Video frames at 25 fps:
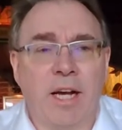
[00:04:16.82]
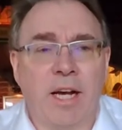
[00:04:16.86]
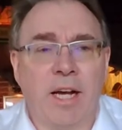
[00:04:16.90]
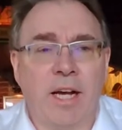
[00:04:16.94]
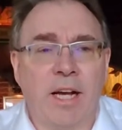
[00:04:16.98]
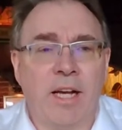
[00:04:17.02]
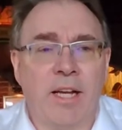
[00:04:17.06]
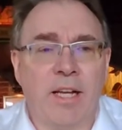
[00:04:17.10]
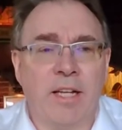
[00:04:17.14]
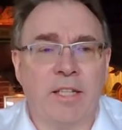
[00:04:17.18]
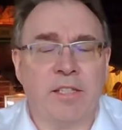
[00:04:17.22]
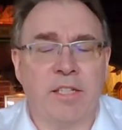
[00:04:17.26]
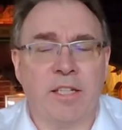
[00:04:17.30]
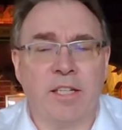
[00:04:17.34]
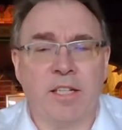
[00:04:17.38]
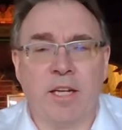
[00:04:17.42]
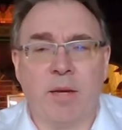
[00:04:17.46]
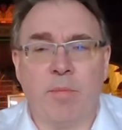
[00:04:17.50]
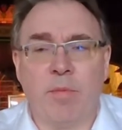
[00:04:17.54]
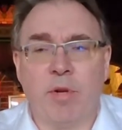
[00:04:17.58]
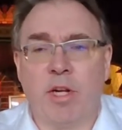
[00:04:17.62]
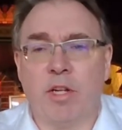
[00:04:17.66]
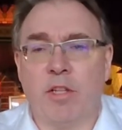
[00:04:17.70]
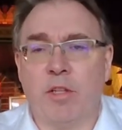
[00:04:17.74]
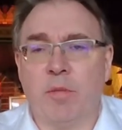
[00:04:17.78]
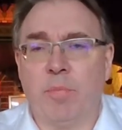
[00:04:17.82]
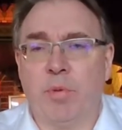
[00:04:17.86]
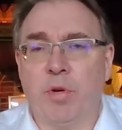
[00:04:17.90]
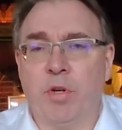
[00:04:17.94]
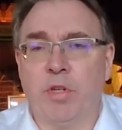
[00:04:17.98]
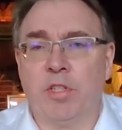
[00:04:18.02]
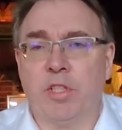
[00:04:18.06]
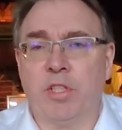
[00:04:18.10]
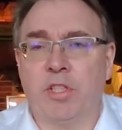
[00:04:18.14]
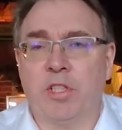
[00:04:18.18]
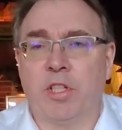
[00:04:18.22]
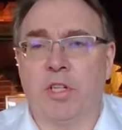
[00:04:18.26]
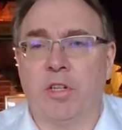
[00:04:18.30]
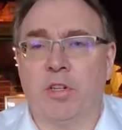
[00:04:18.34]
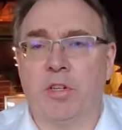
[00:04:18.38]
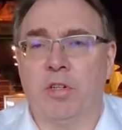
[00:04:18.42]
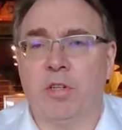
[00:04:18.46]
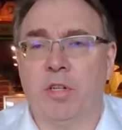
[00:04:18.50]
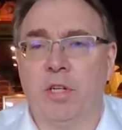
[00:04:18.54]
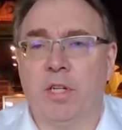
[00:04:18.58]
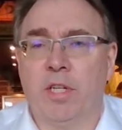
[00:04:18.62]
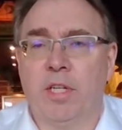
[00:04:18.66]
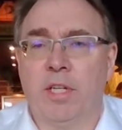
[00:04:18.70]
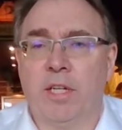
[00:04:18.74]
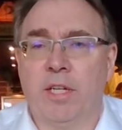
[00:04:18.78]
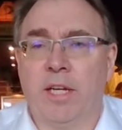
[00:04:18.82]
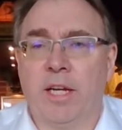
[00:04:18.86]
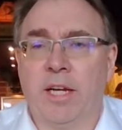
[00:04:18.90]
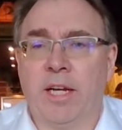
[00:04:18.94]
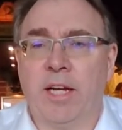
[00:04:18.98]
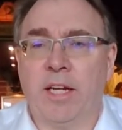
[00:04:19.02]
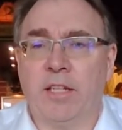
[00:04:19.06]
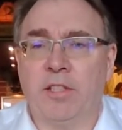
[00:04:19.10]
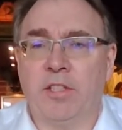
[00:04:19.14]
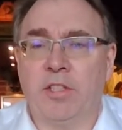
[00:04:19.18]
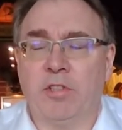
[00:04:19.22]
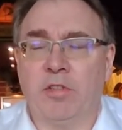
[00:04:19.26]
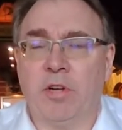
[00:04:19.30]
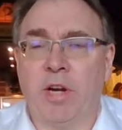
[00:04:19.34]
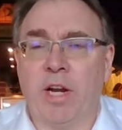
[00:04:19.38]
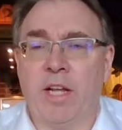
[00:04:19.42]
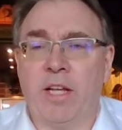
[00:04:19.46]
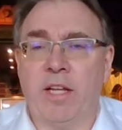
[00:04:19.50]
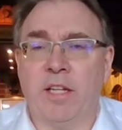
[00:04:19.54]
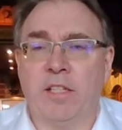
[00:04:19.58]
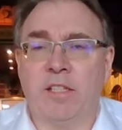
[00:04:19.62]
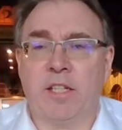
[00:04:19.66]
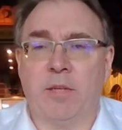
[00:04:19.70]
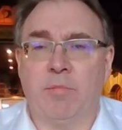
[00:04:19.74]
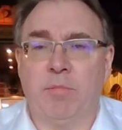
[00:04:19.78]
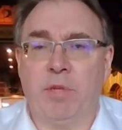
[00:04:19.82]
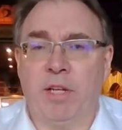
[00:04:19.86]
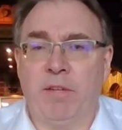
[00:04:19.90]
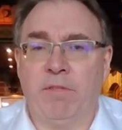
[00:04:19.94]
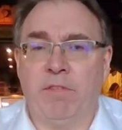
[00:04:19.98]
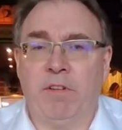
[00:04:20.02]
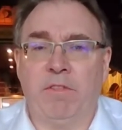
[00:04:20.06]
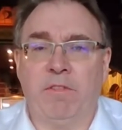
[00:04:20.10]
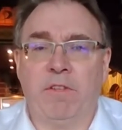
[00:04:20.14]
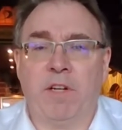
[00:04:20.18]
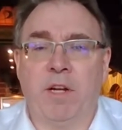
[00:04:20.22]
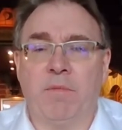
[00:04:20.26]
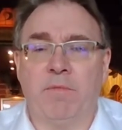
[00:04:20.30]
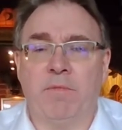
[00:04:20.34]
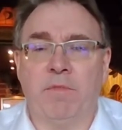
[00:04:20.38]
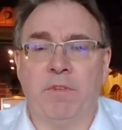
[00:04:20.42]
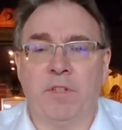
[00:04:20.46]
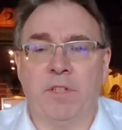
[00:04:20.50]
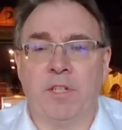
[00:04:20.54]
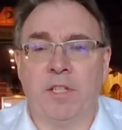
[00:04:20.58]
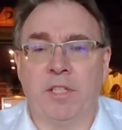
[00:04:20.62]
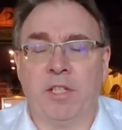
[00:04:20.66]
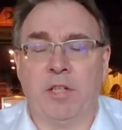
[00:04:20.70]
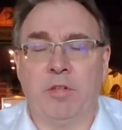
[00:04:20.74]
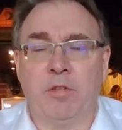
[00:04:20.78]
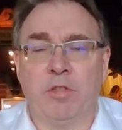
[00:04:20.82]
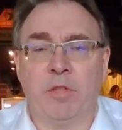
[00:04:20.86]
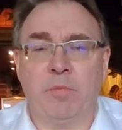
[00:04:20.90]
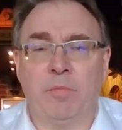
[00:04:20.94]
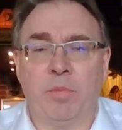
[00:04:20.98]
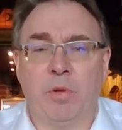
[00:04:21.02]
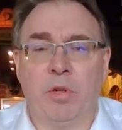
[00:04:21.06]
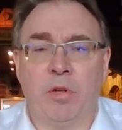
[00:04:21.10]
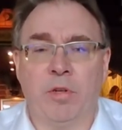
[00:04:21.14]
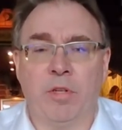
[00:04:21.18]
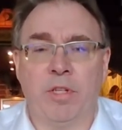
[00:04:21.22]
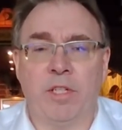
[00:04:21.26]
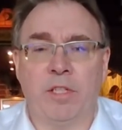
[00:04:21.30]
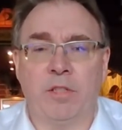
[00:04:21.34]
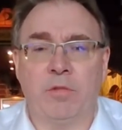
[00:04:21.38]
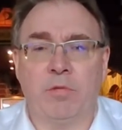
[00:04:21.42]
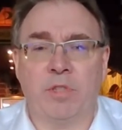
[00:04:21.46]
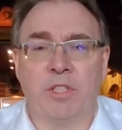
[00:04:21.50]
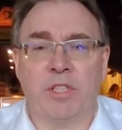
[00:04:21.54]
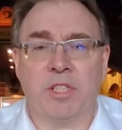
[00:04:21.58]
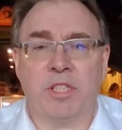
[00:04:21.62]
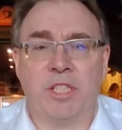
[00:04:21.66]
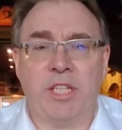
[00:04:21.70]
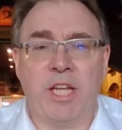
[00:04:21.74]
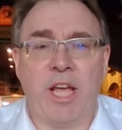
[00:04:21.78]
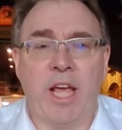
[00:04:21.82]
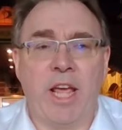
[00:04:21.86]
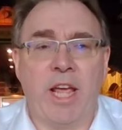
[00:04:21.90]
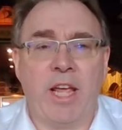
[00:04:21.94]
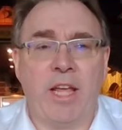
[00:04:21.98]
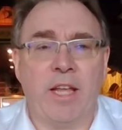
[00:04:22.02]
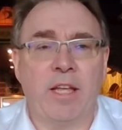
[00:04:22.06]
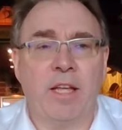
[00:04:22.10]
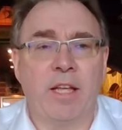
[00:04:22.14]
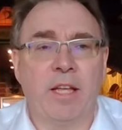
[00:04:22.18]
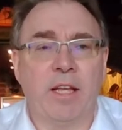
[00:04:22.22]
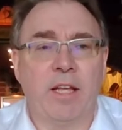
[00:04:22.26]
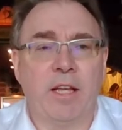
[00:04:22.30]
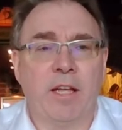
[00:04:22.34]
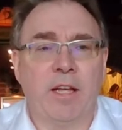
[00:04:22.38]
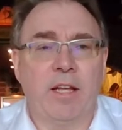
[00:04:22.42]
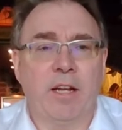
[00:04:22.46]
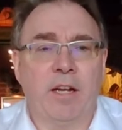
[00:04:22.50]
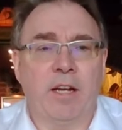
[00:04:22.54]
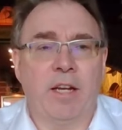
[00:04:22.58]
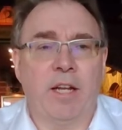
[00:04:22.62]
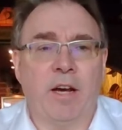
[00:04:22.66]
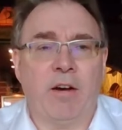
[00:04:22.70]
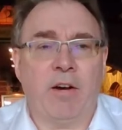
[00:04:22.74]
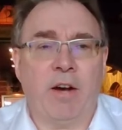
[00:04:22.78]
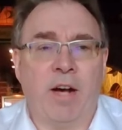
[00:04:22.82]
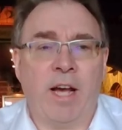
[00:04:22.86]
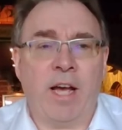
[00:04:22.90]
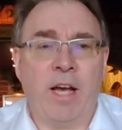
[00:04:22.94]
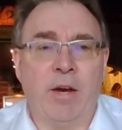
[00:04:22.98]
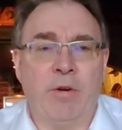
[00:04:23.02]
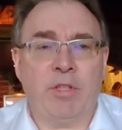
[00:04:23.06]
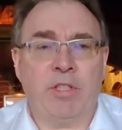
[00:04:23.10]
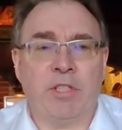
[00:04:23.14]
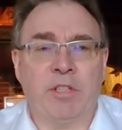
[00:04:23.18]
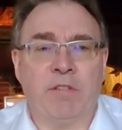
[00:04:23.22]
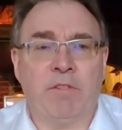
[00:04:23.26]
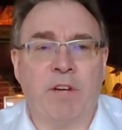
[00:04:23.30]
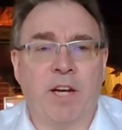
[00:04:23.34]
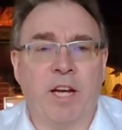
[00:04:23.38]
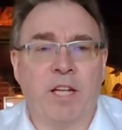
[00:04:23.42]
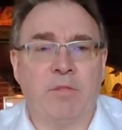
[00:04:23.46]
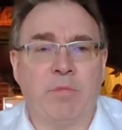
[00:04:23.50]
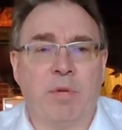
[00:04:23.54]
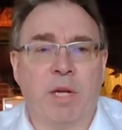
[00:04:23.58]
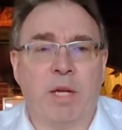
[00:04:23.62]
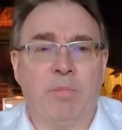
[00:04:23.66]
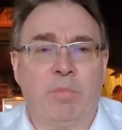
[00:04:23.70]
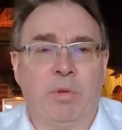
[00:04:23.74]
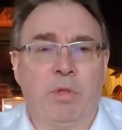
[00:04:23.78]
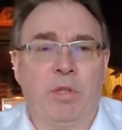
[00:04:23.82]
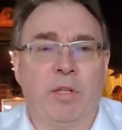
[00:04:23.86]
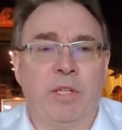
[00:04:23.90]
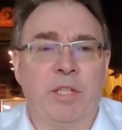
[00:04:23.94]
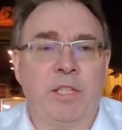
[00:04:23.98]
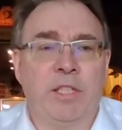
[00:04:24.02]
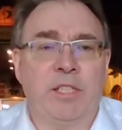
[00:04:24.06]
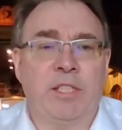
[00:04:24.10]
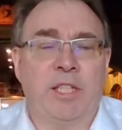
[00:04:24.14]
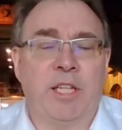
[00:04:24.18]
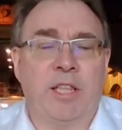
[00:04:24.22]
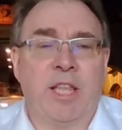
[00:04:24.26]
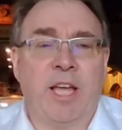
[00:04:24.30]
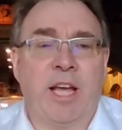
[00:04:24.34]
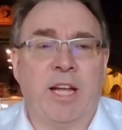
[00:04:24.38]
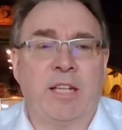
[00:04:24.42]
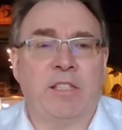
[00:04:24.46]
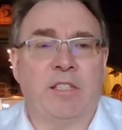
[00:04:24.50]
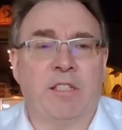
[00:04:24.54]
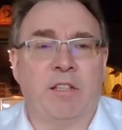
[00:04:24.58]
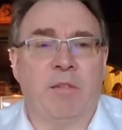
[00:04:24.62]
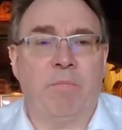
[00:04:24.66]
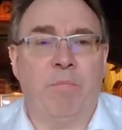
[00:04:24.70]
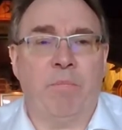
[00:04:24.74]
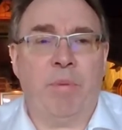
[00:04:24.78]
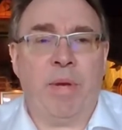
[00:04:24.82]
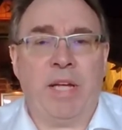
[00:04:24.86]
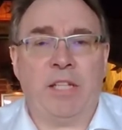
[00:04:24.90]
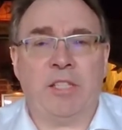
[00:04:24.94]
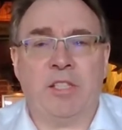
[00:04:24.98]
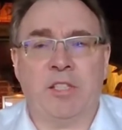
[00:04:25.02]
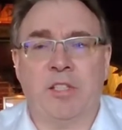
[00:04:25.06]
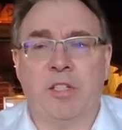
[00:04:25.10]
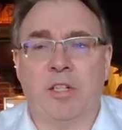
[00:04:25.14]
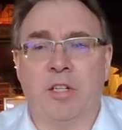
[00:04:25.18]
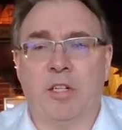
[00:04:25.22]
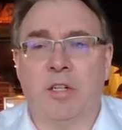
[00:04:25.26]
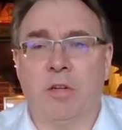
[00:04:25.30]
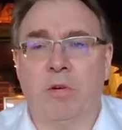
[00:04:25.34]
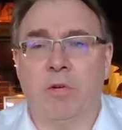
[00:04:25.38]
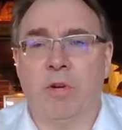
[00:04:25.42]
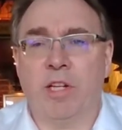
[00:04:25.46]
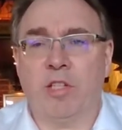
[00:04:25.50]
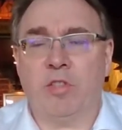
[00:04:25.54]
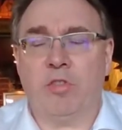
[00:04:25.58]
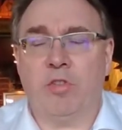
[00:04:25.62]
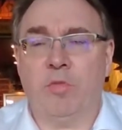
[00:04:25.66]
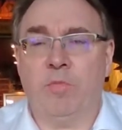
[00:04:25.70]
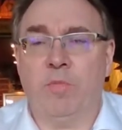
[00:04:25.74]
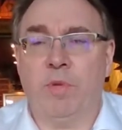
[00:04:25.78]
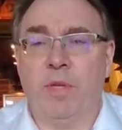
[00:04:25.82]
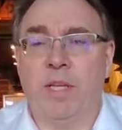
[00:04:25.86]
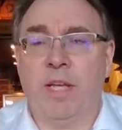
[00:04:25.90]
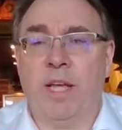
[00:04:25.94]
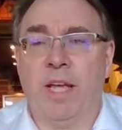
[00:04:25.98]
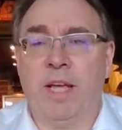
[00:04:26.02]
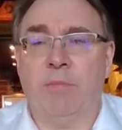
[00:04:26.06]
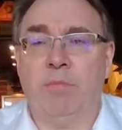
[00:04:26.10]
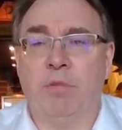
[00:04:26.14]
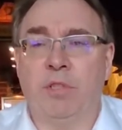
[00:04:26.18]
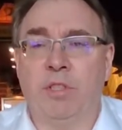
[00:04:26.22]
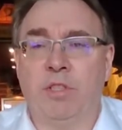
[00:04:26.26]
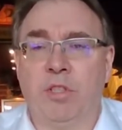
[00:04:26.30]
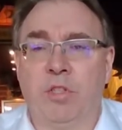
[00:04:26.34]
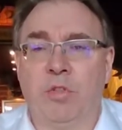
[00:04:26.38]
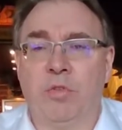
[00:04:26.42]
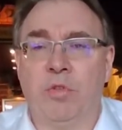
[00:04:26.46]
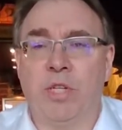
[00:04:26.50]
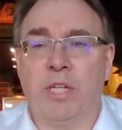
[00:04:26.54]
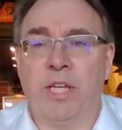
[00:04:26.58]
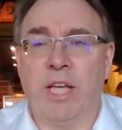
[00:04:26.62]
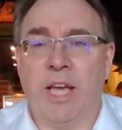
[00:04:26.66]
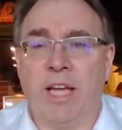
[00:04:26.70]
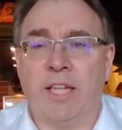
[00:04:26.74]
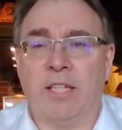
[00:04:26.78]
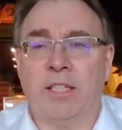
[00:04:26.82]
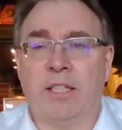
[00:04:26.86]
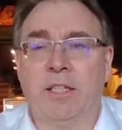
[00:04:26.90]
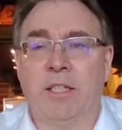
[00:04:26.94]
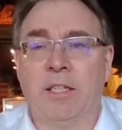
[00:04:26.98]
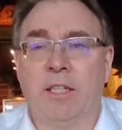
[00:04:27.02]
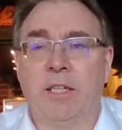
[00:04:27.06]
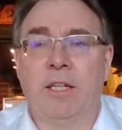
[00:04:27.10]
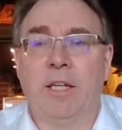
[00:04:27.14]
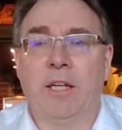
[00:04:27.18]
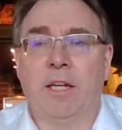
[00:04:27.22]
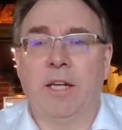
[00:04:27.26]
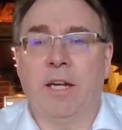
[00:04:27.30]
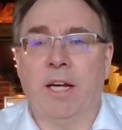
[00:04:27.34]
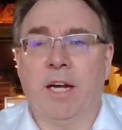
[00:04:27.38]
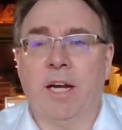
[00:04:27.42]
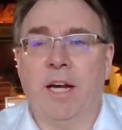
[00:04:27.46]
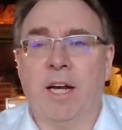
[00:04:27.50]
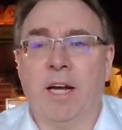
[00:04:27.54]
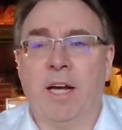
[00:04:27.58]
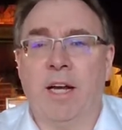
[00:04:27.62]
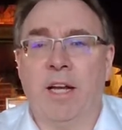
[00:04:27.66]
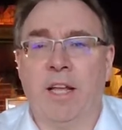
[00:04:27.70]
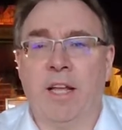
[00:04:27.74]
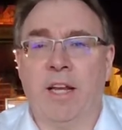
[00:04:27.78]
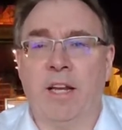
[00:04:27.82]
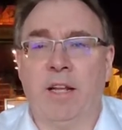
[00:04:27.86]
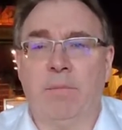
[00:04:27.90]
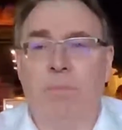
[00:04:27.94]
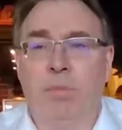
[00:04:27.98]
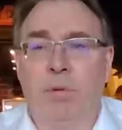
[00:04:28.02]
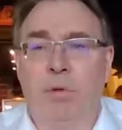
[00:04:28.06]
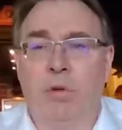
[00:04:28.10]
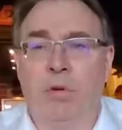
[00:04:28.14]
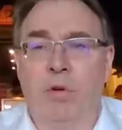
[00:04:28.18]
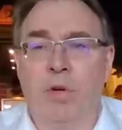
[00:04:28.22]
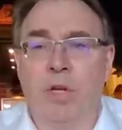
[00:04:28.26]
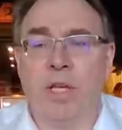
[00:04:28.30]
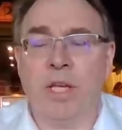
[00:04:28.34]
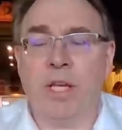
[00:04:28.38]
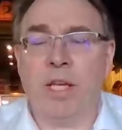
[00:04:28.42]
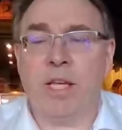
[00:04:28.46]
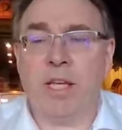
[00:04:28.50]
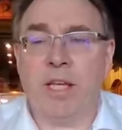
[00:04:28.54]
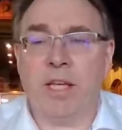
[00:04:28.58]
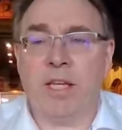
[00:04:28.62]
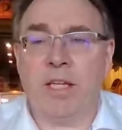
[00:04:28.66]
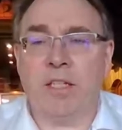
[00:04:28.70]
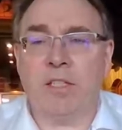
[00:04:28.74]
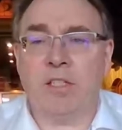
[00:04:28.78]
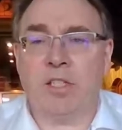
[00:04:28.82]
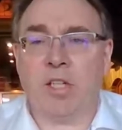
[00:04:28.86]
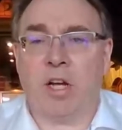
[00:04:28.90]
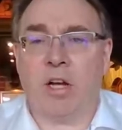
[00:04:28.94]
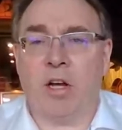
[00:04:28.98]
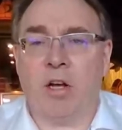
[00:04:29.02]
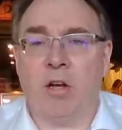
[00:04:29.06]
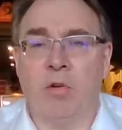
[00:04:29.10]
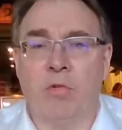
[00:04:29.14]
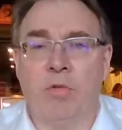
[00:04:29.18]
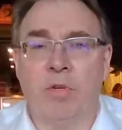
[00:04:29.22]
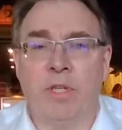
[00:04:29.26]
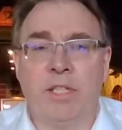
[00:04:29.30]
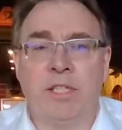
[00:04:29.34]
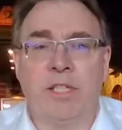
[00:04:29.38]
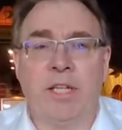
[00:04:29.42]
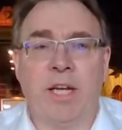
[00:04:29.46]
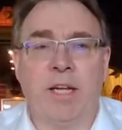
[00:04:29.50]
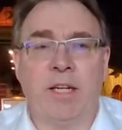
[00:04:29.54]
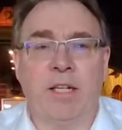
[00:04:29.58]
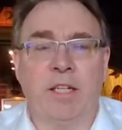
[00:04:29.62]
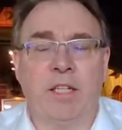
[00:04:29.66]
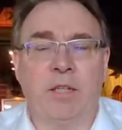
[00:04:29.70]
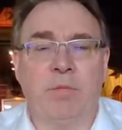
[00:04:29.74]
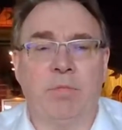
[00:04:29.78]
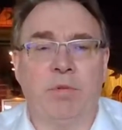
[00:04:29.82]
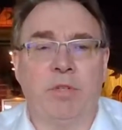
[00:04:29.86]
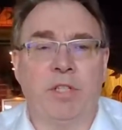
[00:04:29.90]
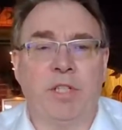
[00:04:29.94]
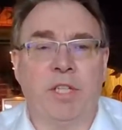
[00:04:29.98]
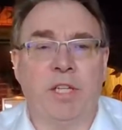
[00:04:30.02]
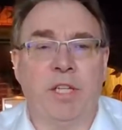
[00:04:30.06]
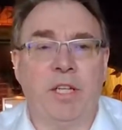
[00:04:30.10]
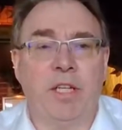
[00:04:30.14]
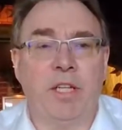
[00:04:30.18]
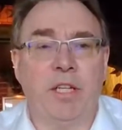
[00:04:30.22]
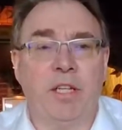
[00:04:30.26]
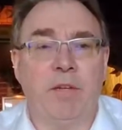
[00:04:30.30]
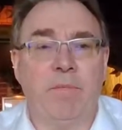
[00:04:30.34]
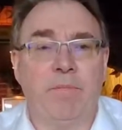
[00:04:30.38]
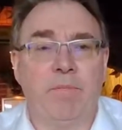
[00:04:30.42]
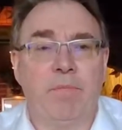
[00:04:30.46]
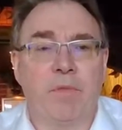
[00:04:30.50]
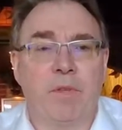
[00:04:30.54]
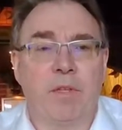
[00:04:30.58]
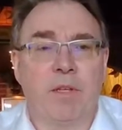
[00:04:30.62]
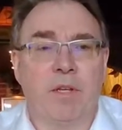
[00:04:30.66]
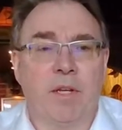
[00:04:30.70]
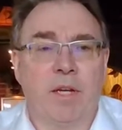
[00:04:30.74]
it's incumbent on the purchaser to try to get some level of comfort that those employees will stay. Now, I always advise my employees that that's the best they're going to be able to get. An employee is always at liberty